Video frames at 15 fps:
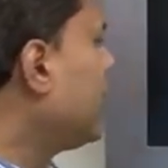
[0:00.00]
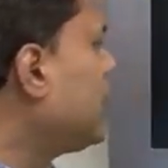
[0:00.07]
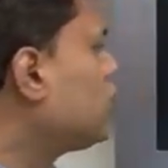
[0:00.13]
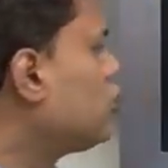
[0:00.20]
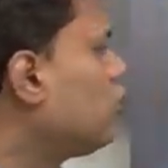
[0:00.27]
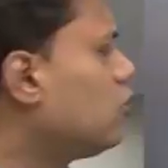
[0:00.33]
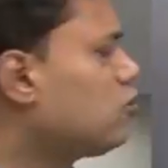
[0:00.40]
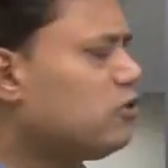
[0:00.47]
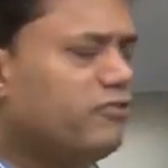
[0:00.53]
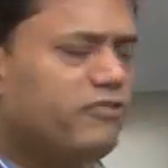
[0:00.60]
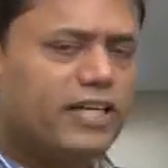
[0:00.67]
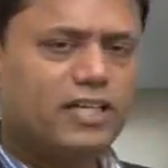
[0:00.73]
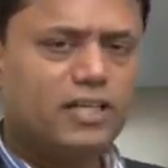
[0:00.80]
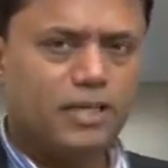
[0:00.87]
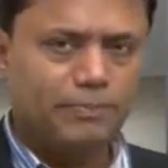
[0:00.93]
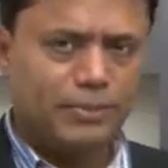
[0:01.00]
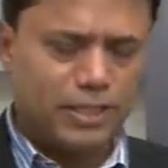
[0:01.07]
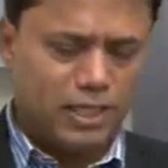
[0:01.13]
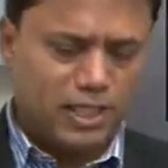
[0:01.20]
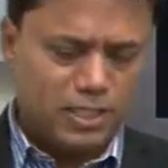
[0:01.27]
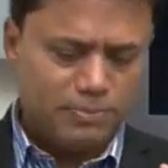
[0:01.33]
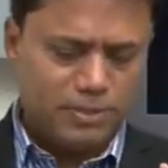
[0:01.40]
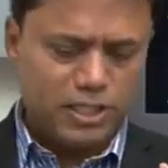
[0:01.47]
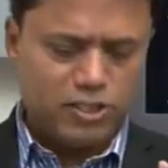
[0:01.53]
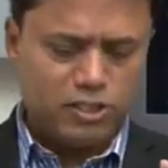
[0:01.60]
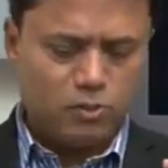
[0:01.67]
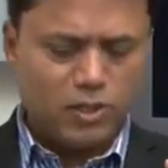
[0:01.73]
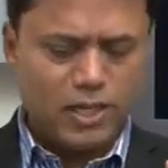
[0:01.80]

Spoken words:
Rates also affect capital expenditure.